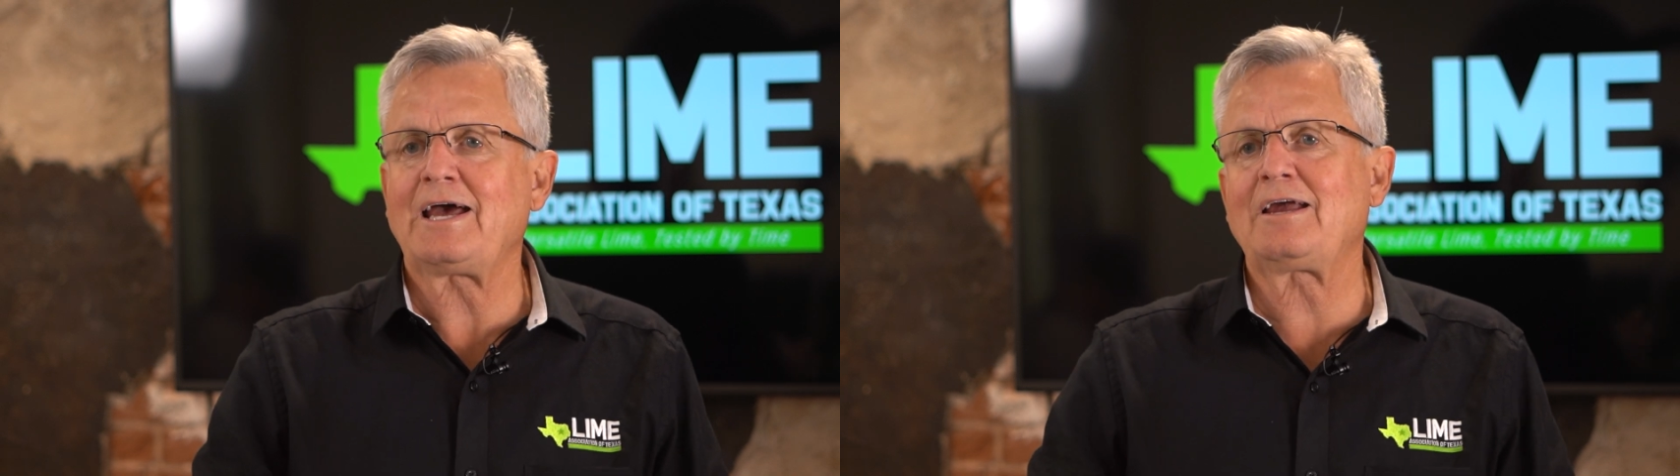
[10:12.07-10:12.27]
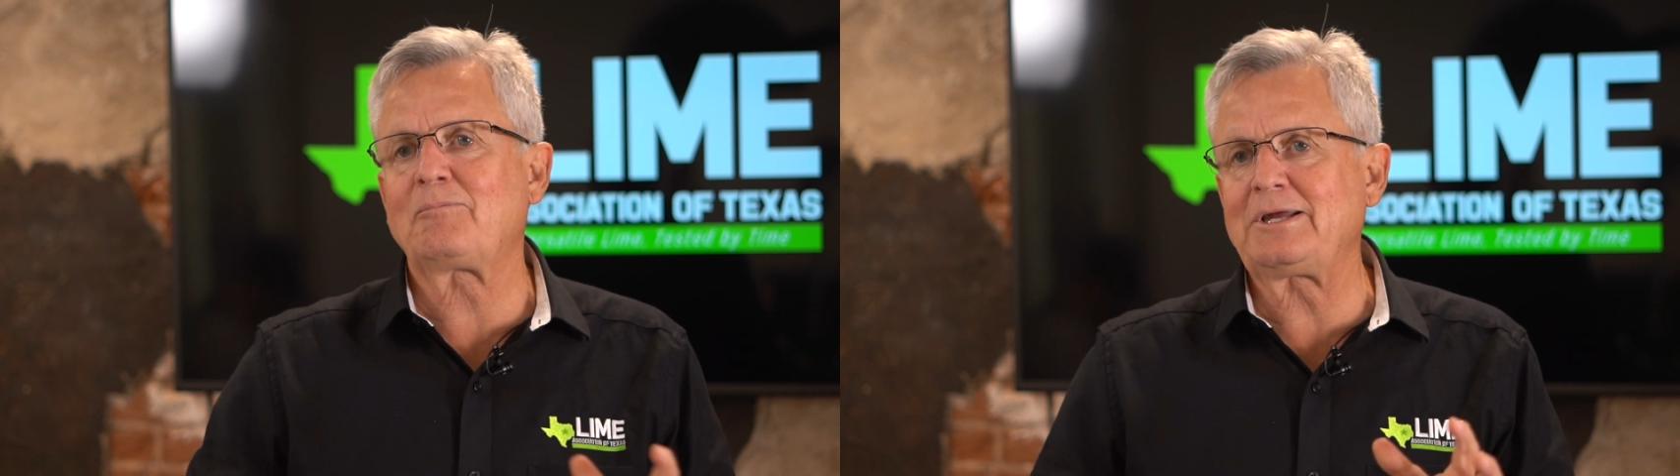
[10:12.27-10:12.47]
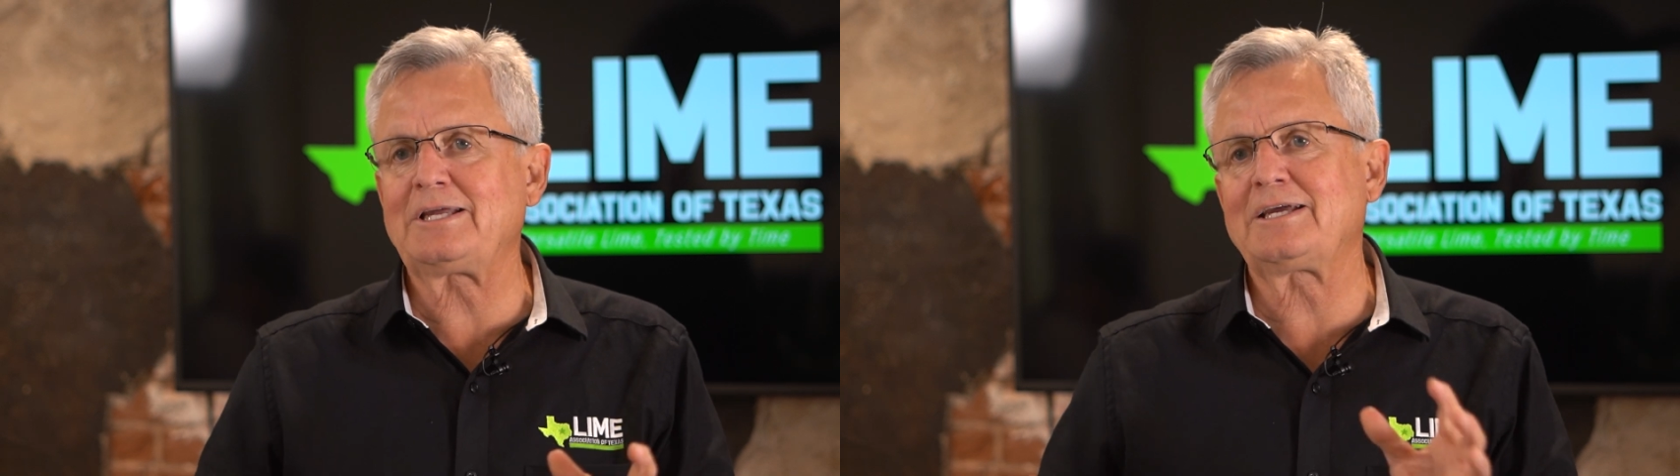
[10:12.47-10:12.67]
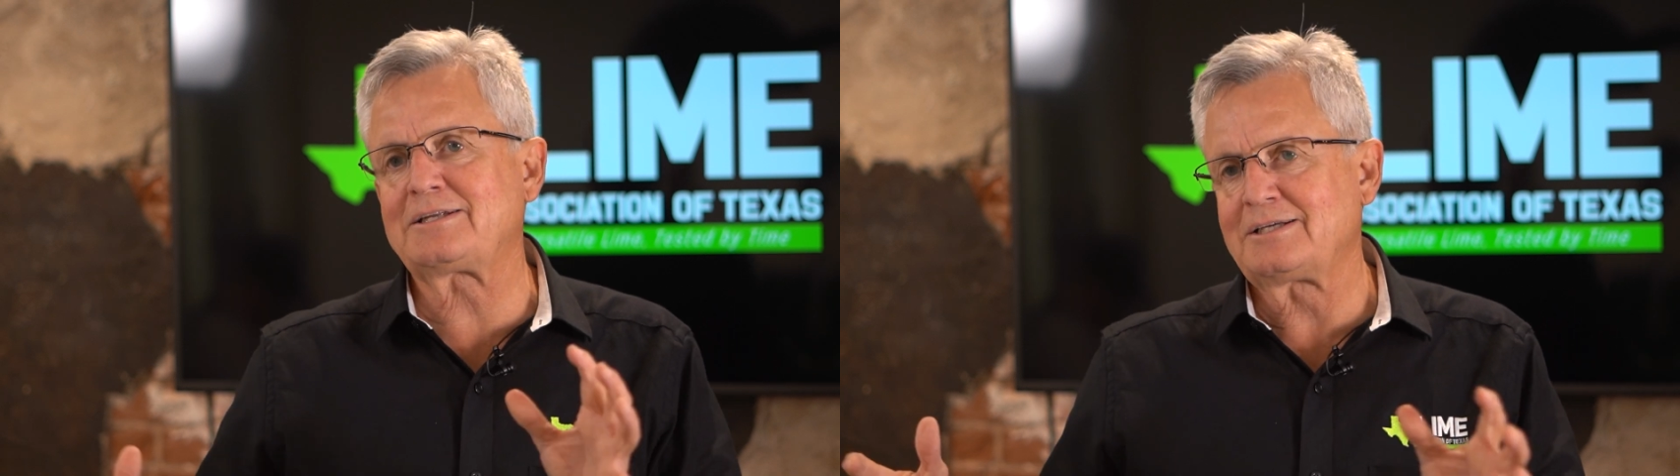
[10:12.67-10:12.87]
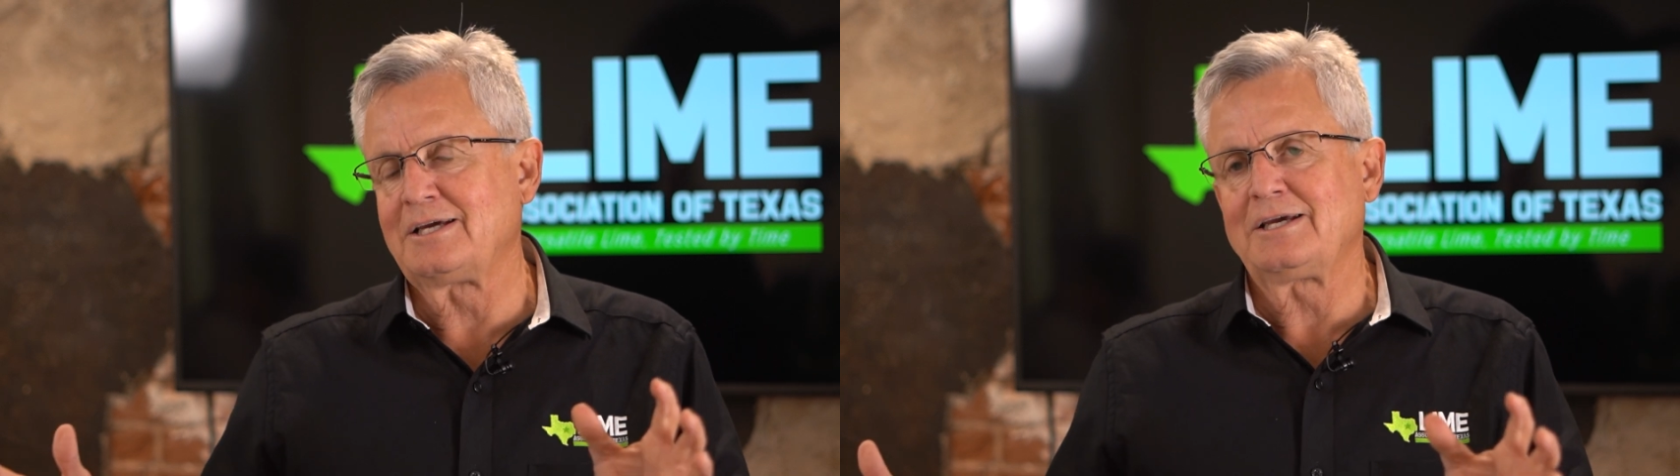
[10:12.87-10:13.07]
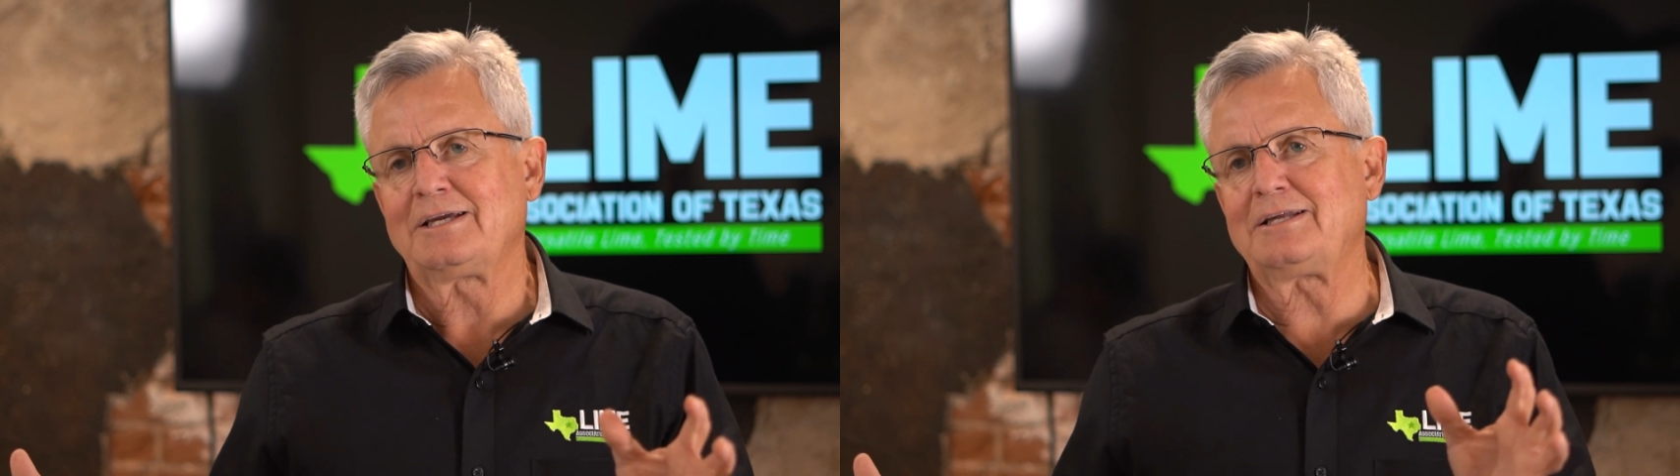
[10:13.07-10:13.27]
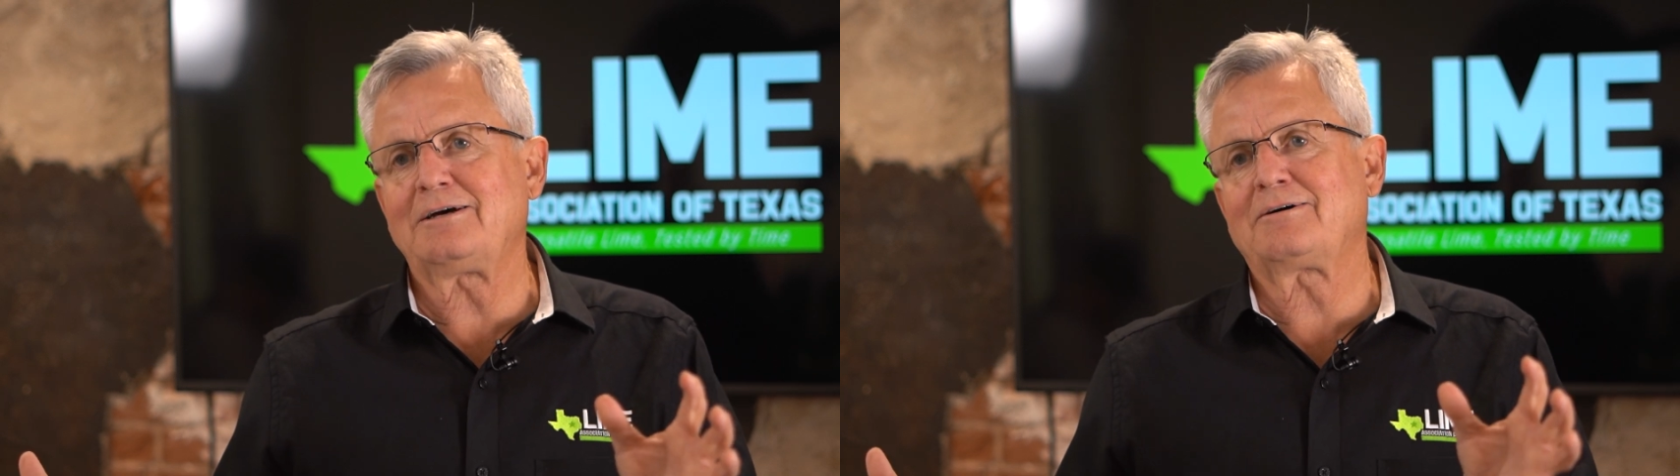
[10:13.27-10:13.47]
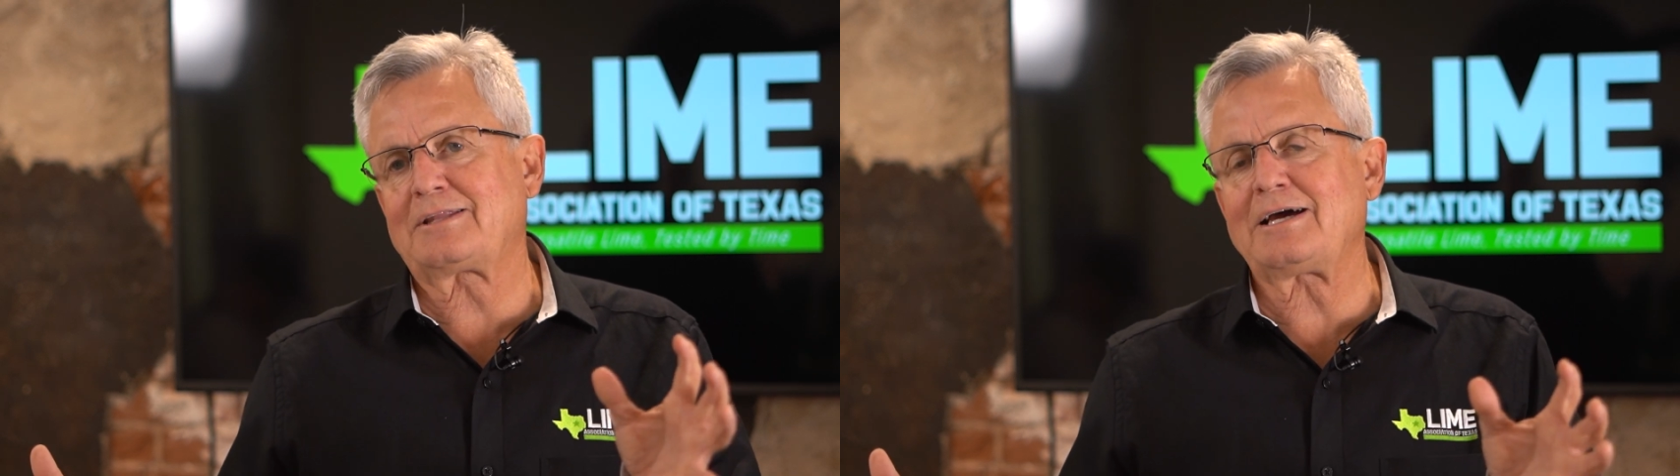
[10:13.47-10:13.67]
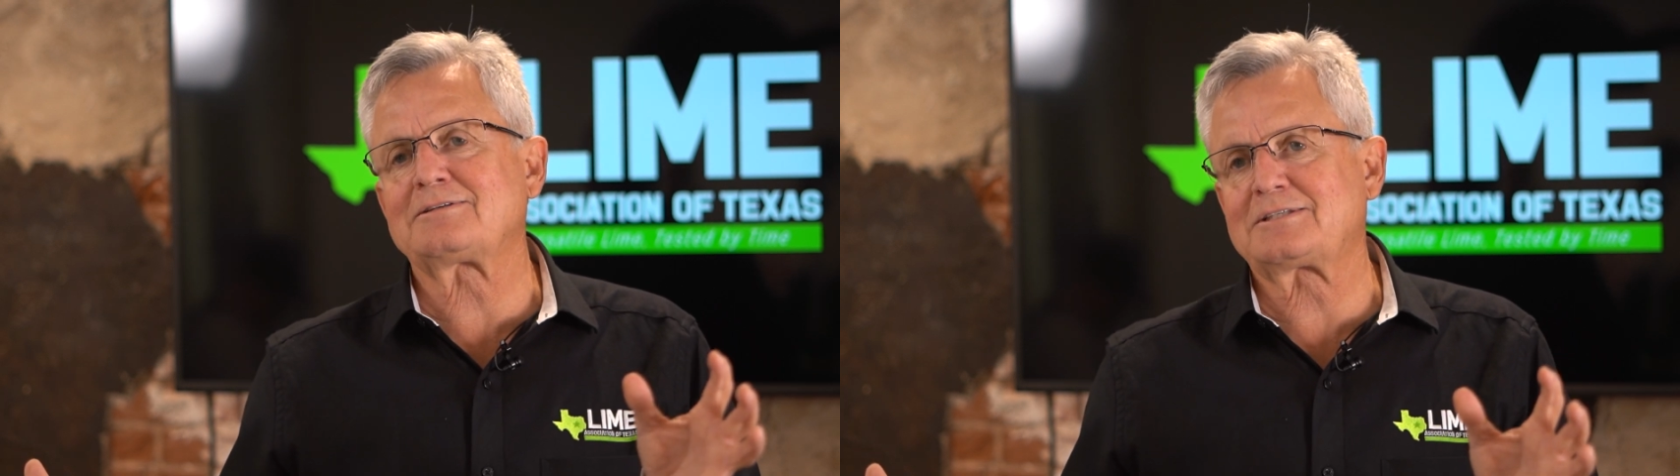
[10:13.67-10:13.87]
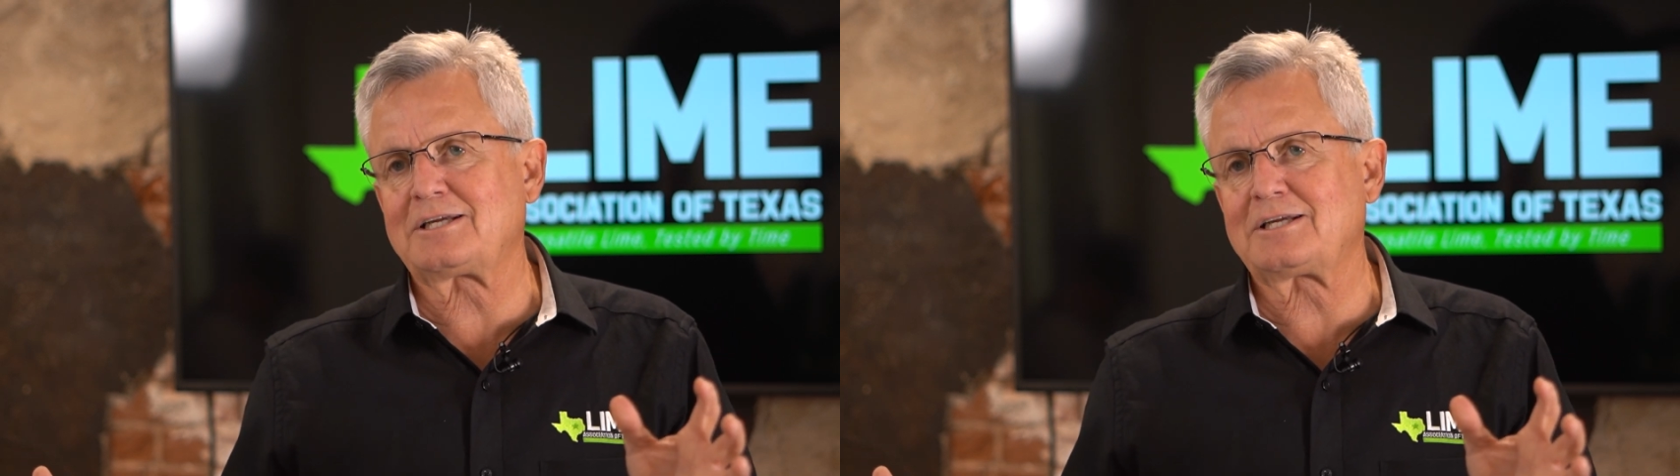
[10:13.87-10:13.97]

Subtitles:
hey, we need 1,000